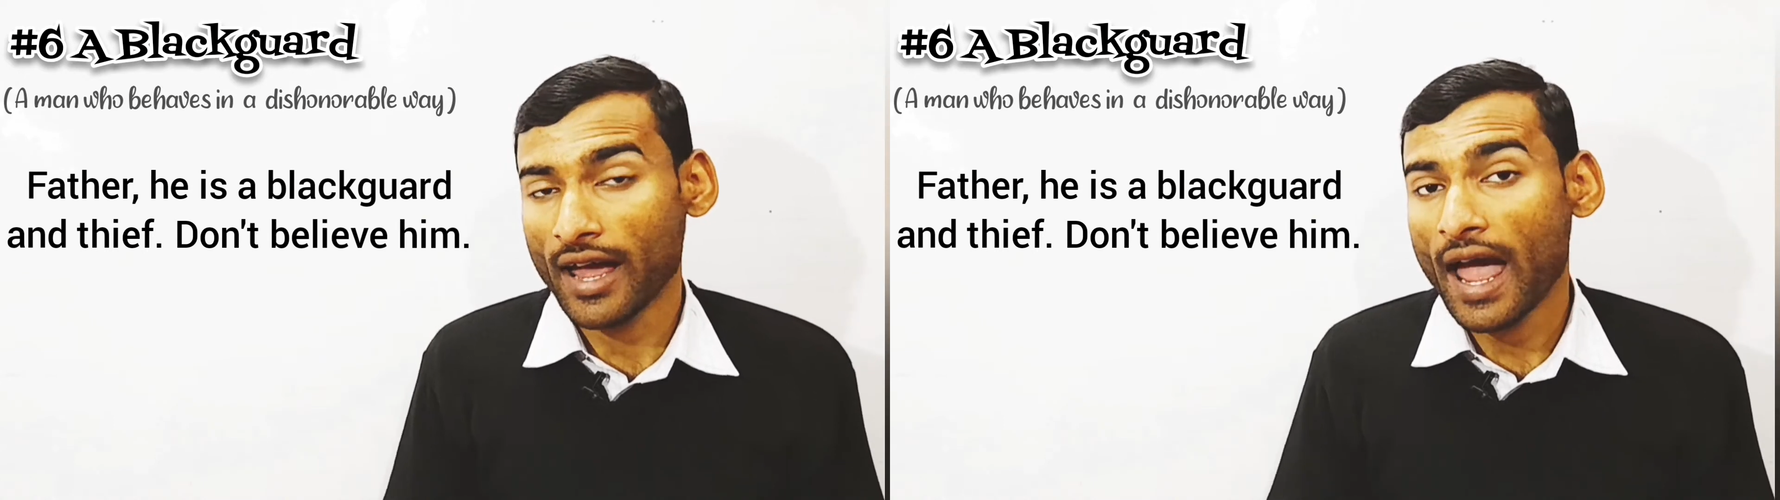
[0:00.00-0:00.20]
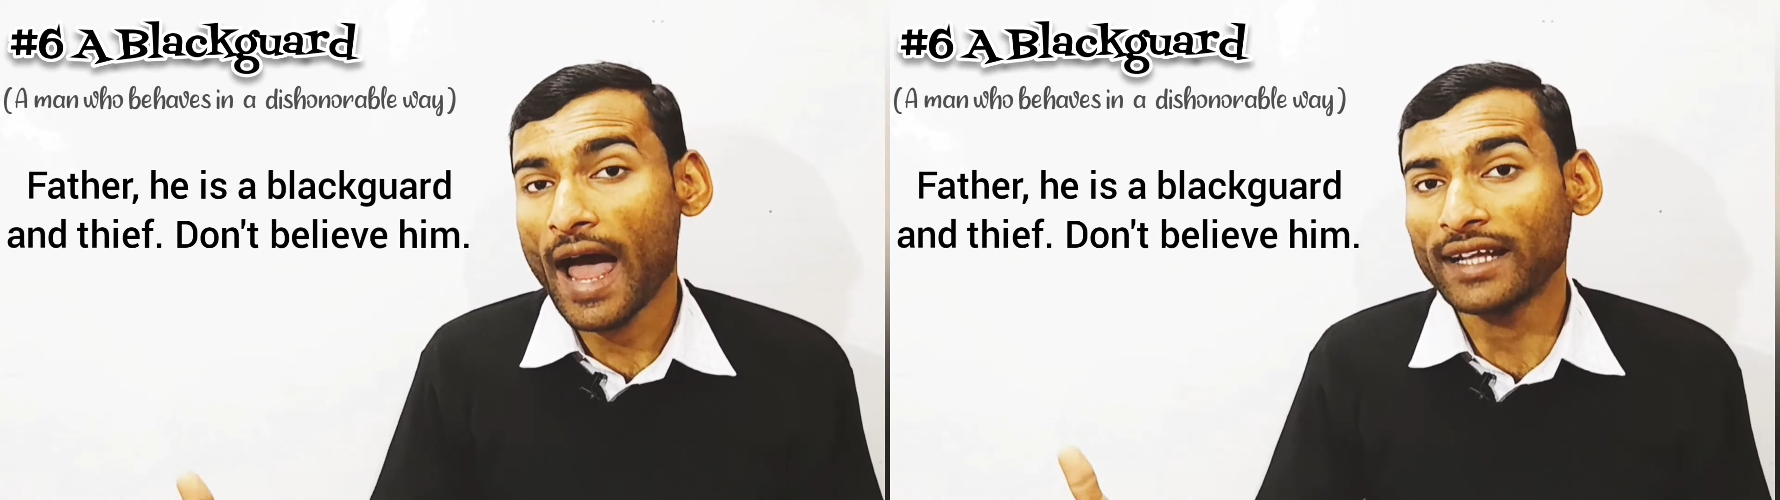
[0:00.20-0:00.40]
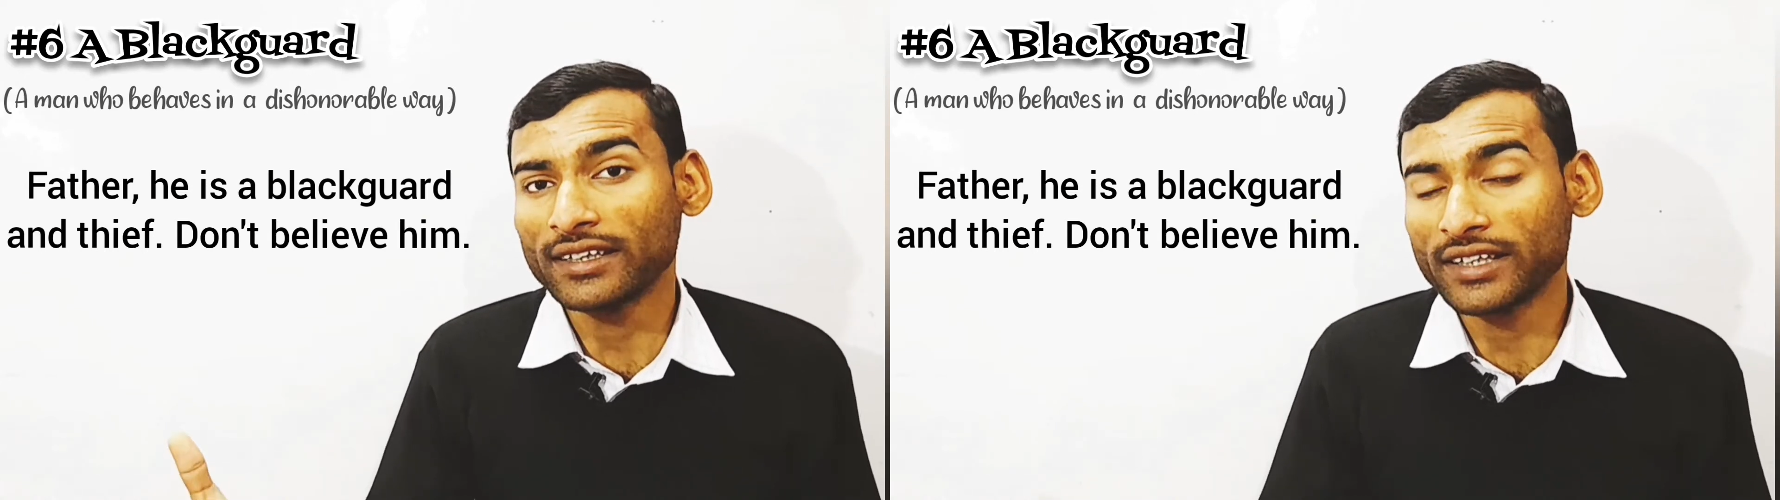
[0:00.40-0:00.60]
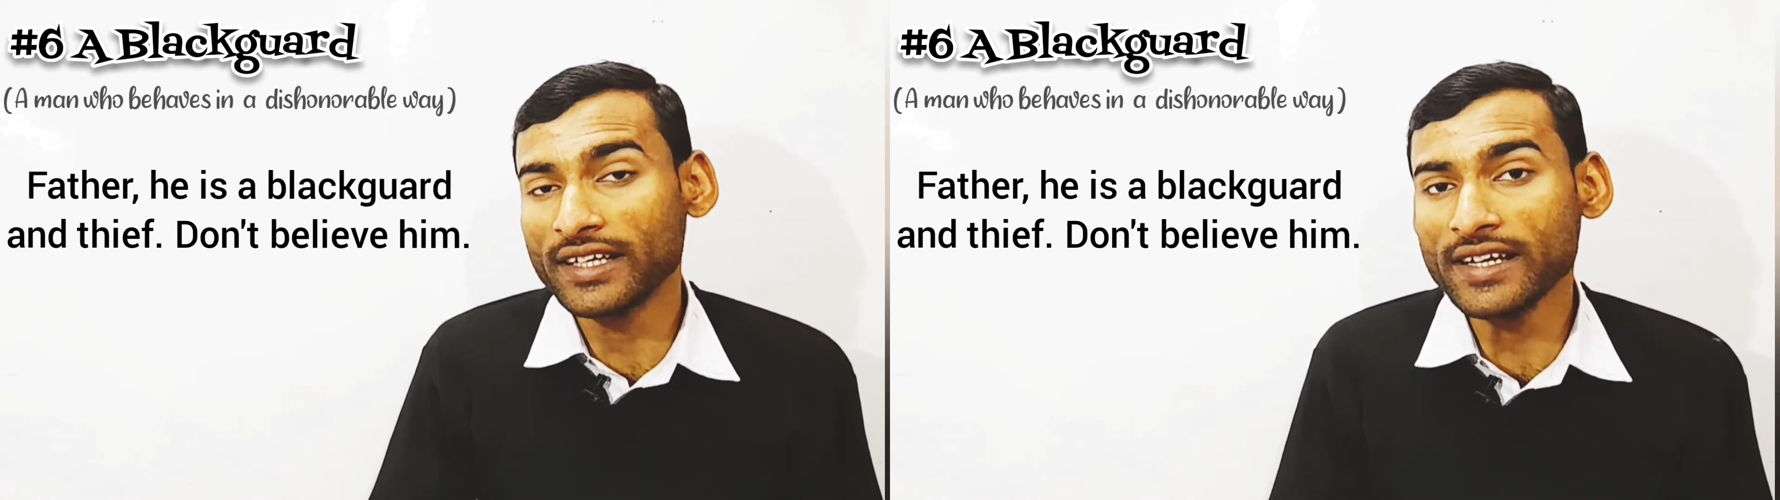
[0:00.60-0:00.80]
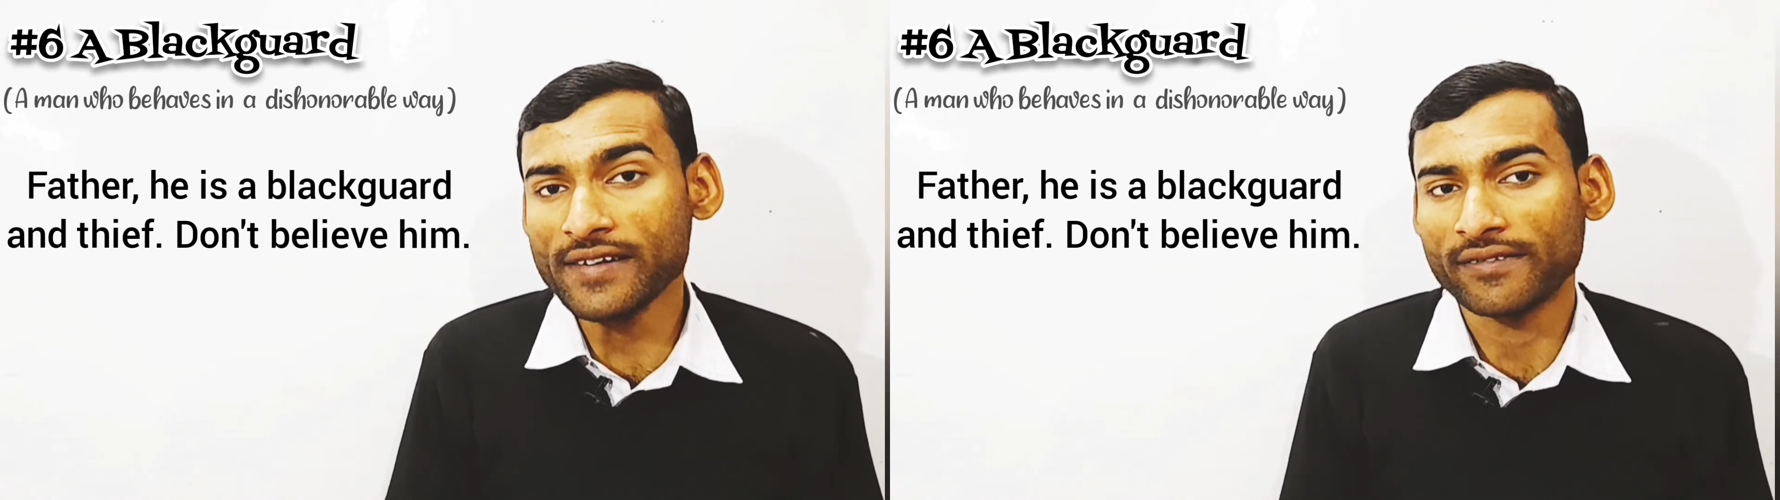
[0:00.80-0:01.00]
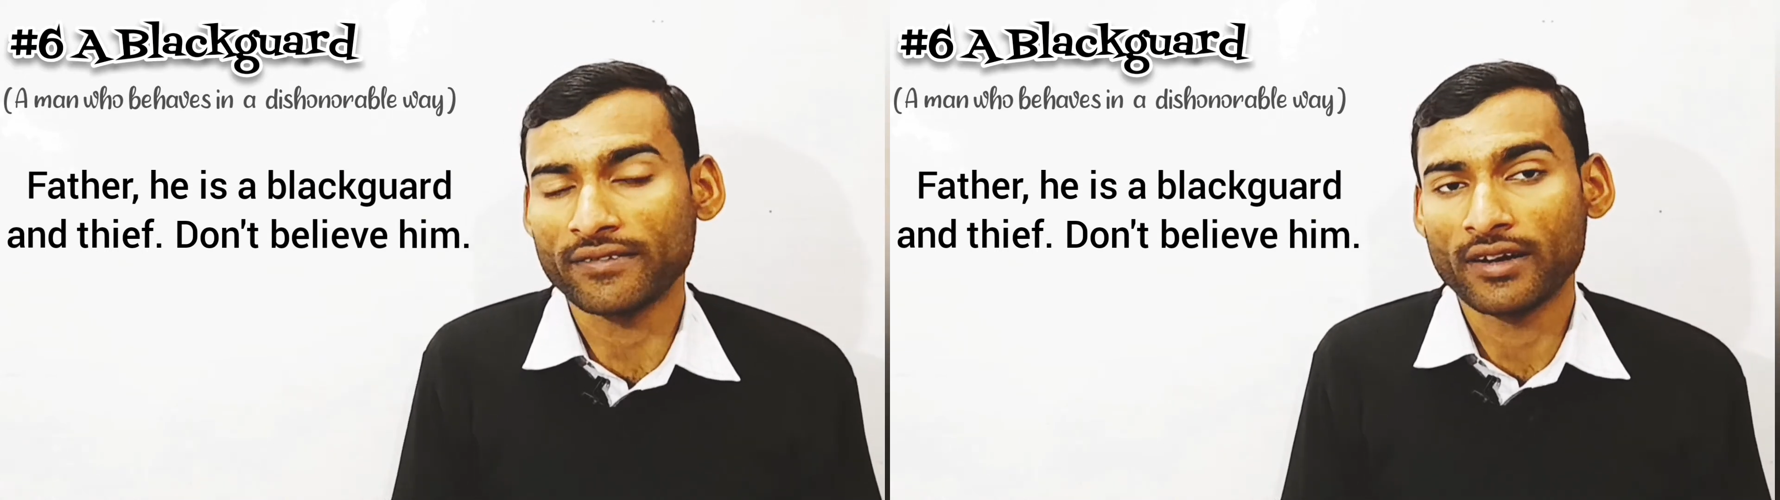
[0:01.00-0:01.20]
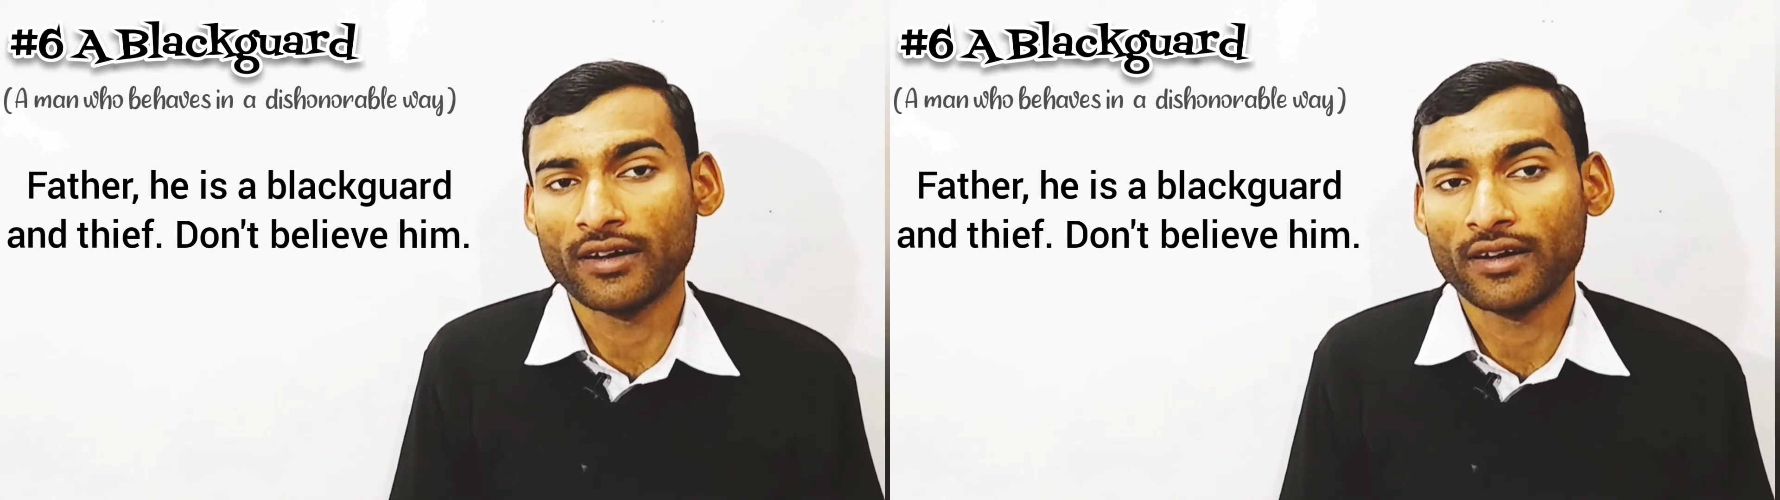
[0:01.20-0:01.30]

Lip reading: and thief.